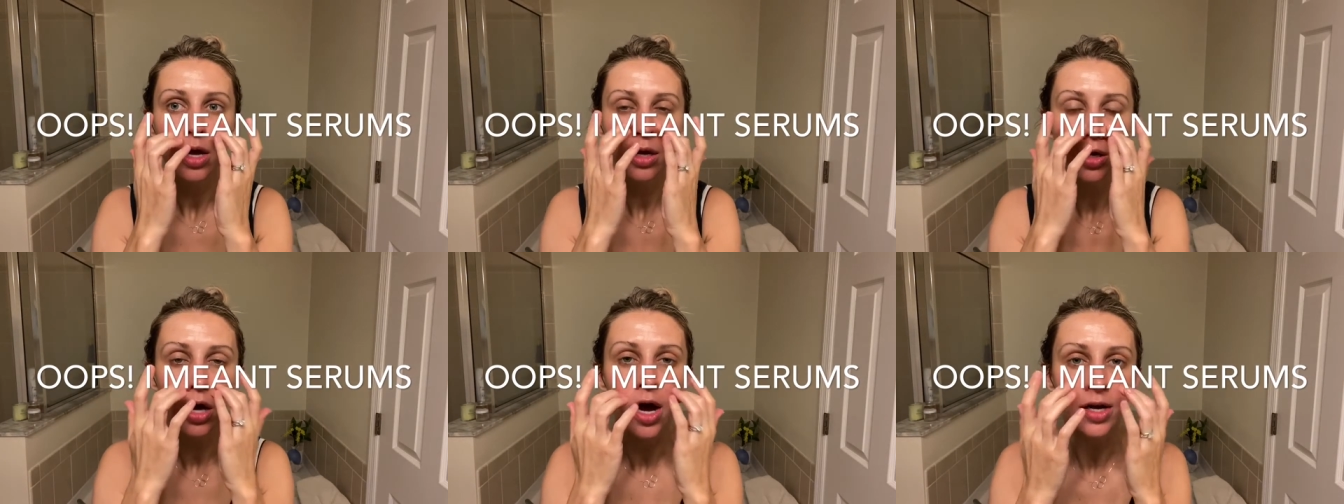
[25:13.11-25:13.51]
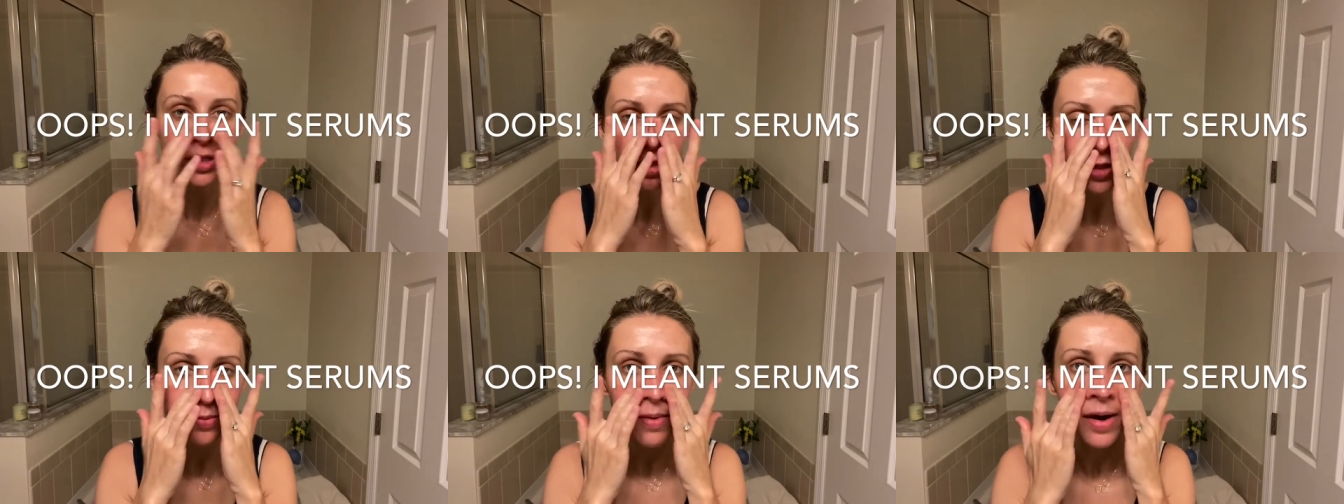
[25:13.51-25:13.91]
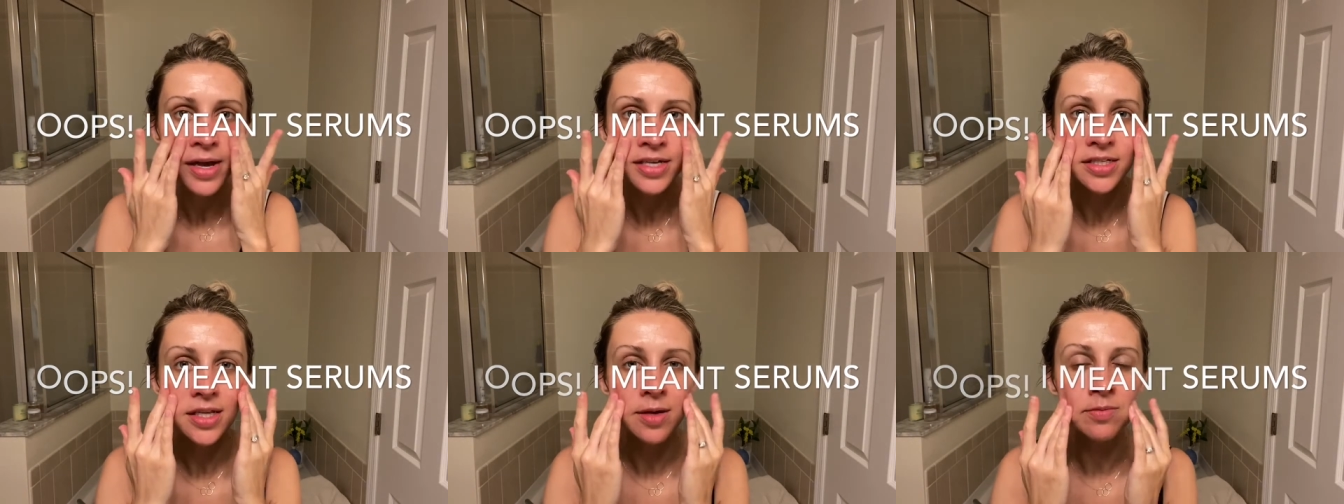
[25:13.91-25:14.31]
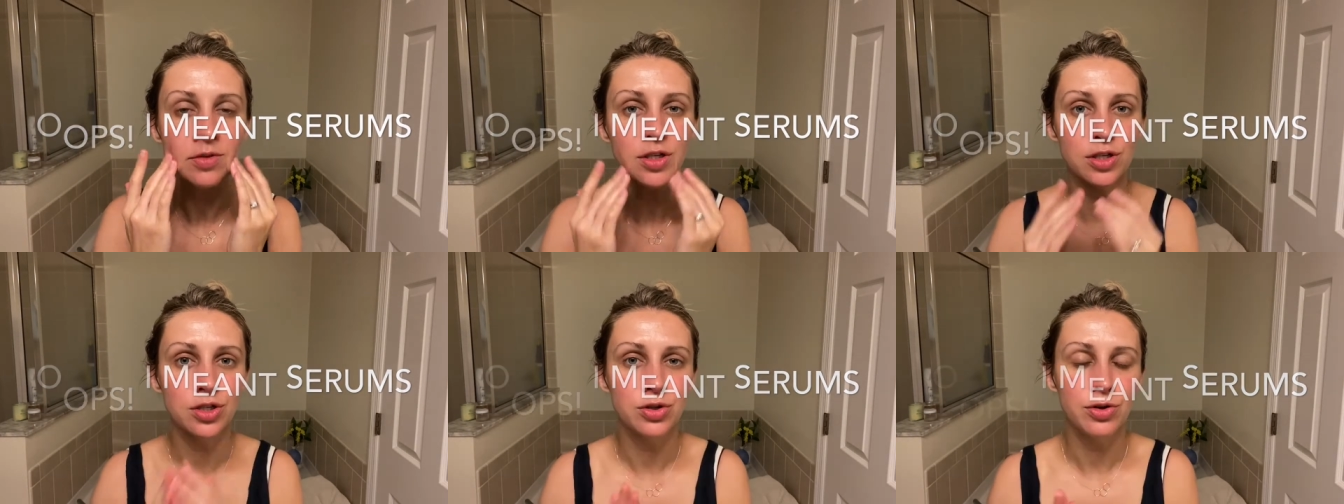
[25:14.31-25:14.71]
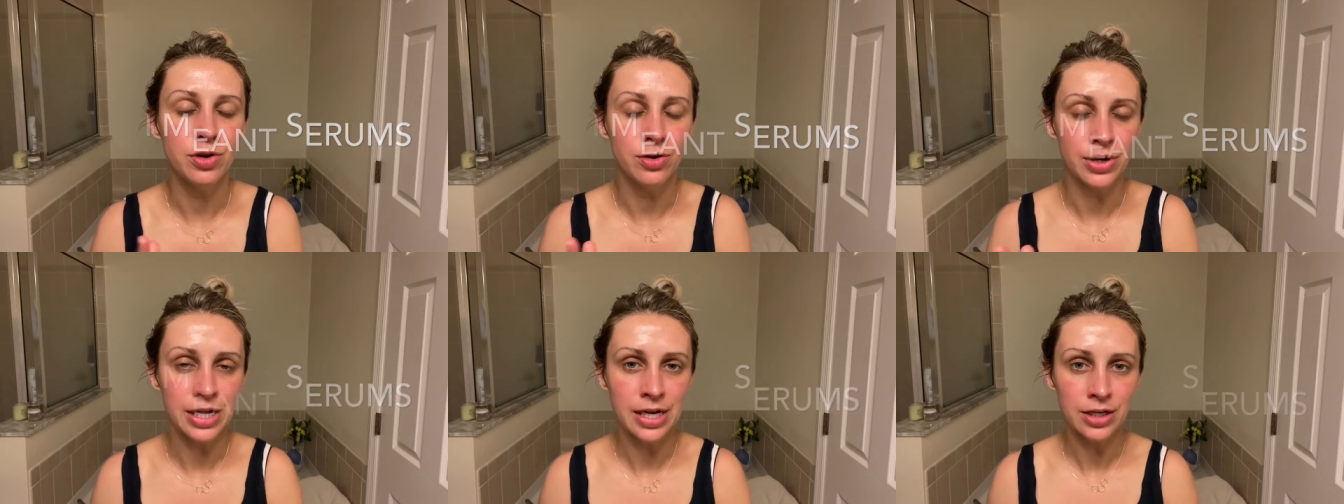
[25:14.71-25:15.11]
customize them to suit your
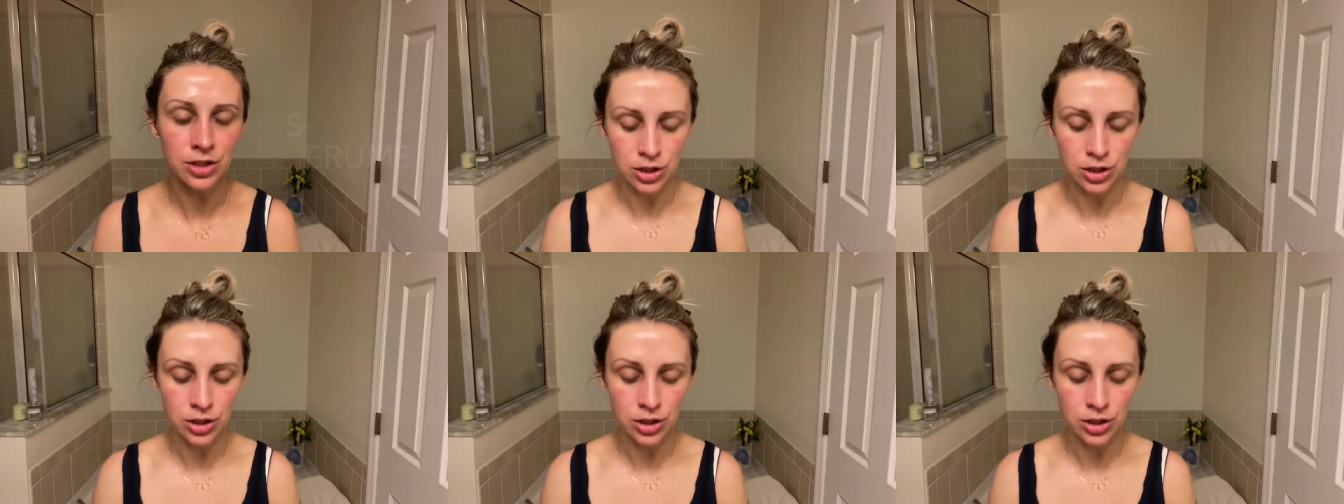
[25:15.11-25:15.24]
needs.